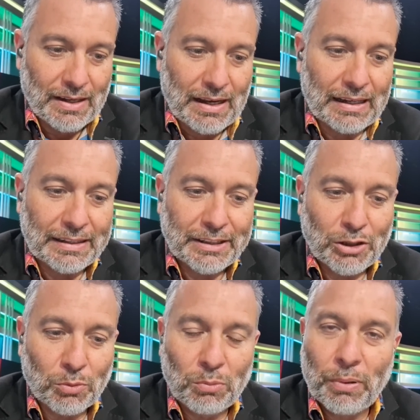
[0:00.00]

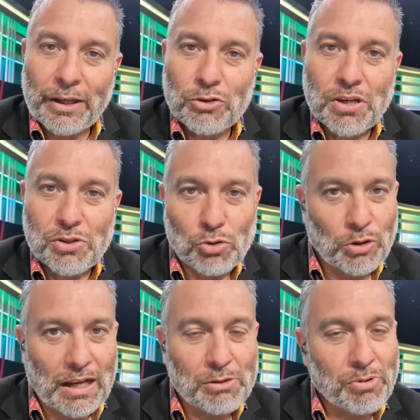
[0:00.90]
Atletico will play
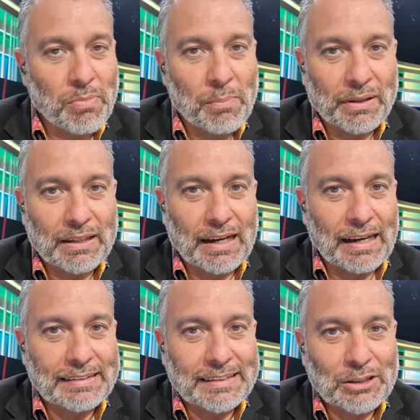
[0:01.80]
Osasuna. Remember that
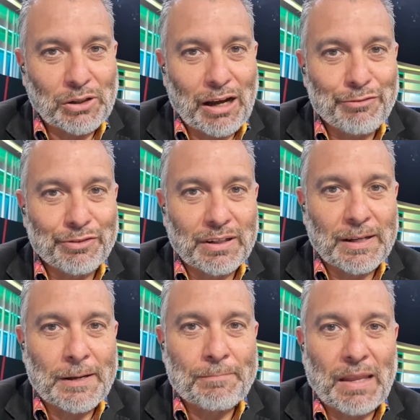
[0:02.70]
Atletico have
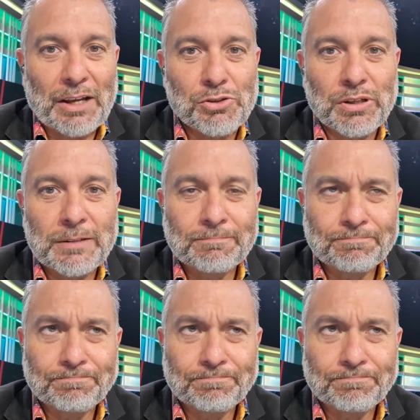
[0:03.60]
uh, actually